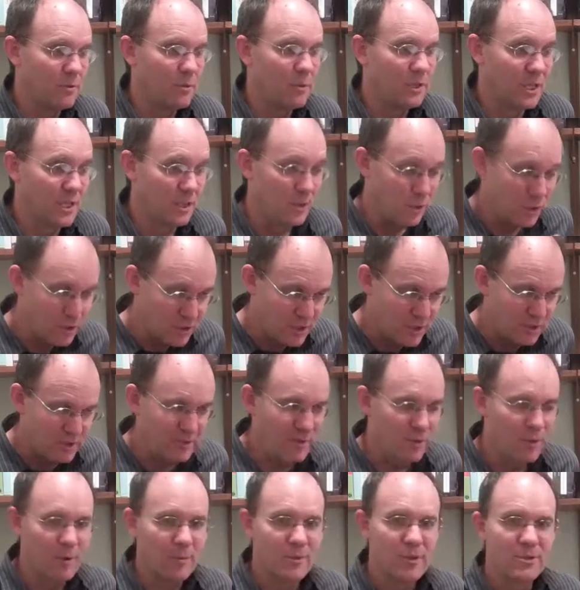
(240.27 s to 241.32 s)
and what he used it
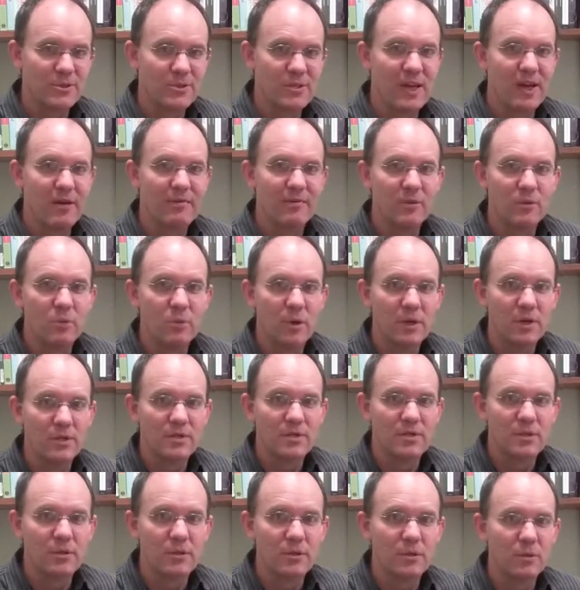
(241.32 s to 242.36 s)
for most often was
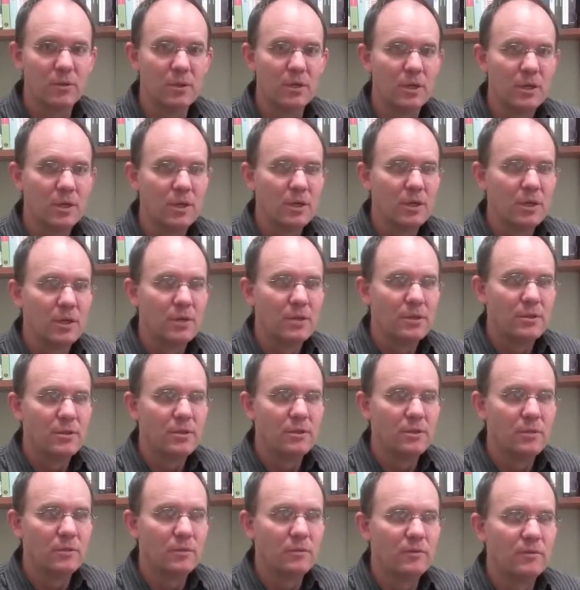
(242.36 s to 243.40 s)
to
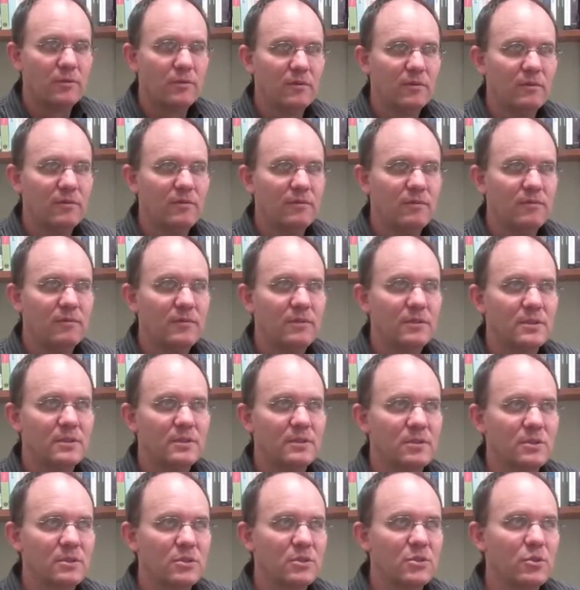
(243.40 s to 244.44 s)
to
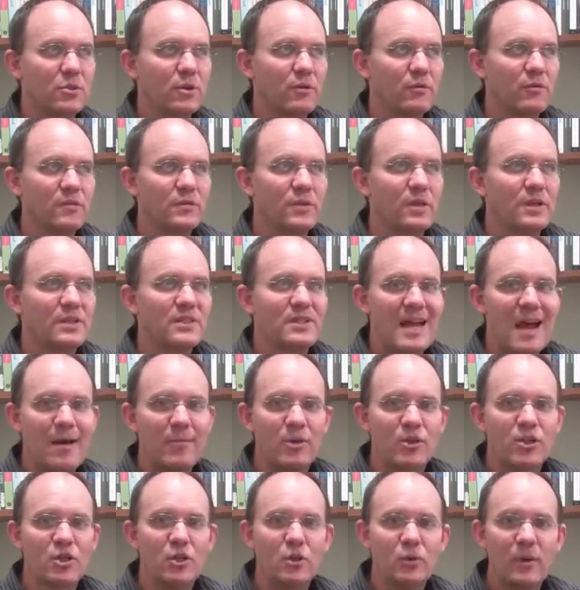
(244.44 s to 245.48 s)
sort of
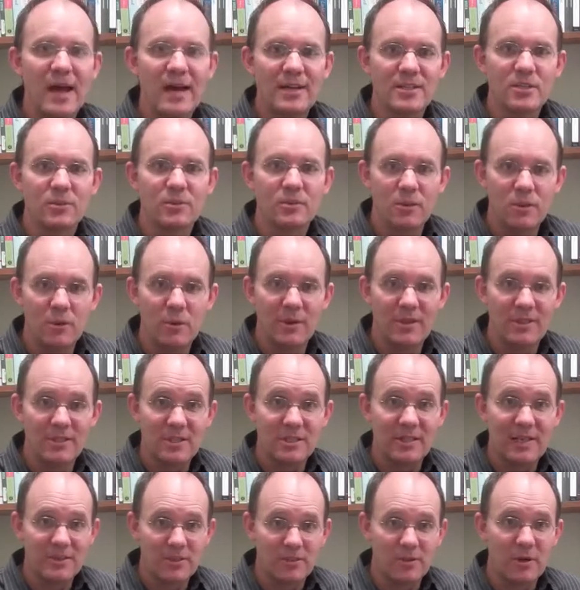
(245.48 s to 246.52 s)
establish who has a, who has a
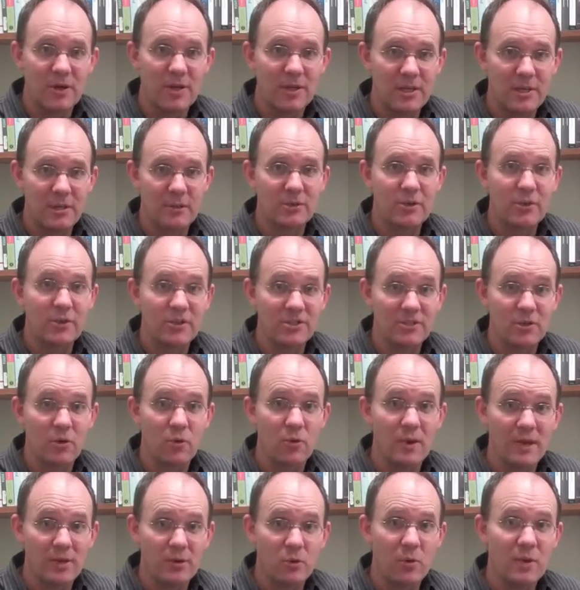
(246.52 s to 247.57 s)
lesser IQ and who has a
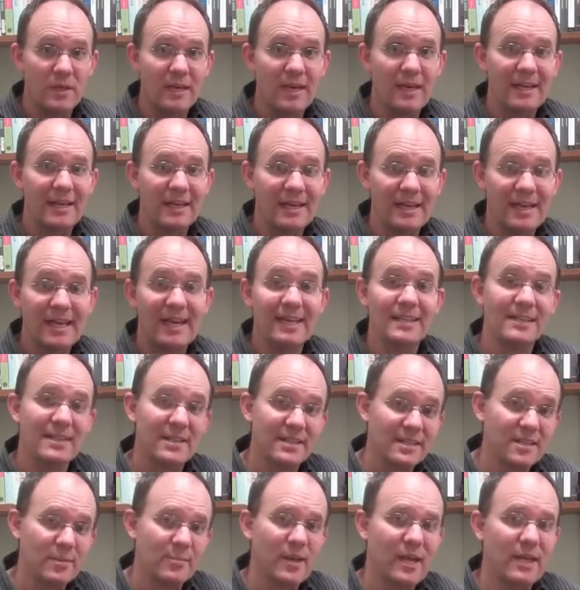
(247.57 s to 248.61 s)
greater one. He, he
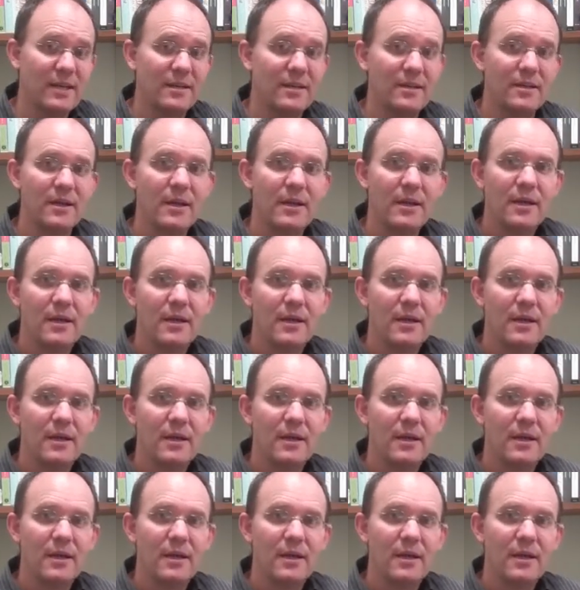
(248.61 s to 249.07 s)
anticipated